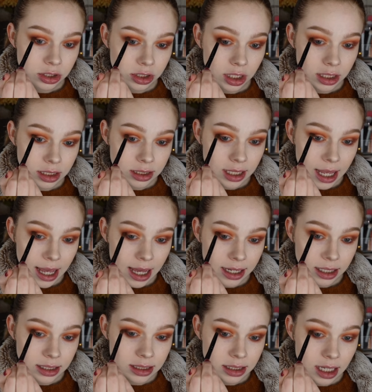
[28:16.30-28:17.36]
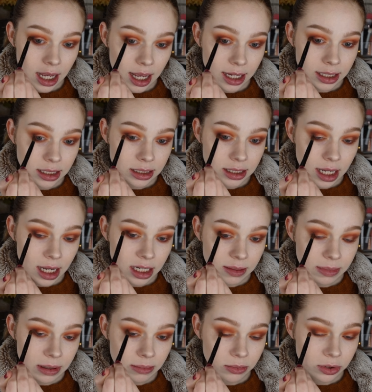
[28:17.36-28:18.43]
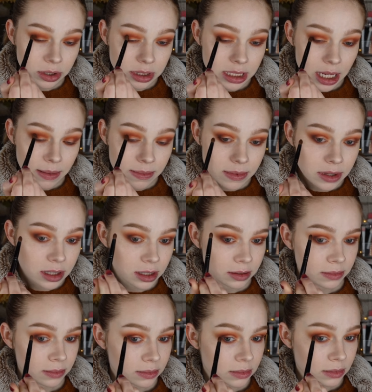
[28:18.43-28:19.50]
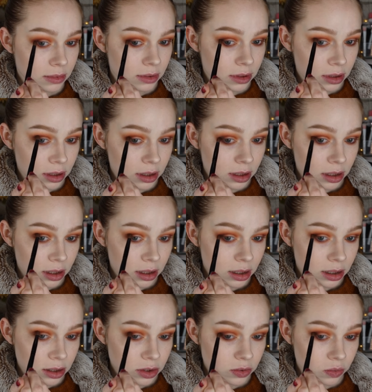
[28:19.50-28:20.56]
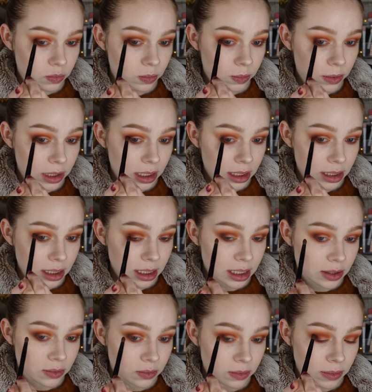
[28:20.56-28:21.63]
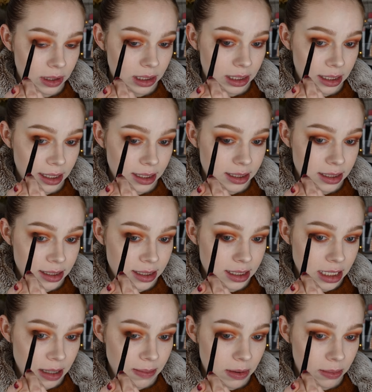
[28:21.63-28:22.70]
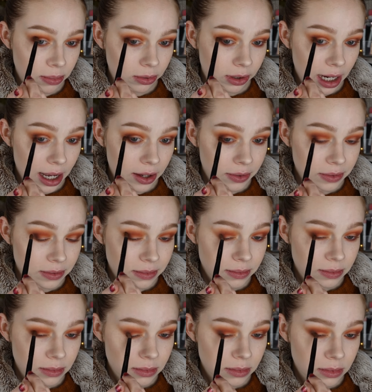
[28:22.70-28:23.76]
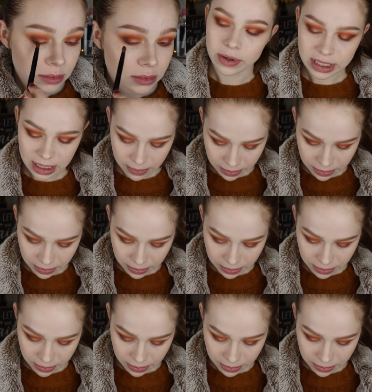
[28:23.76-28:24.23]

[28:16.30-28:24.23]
just to add a tiny tiny bit more depth it's a really really nice deep brown once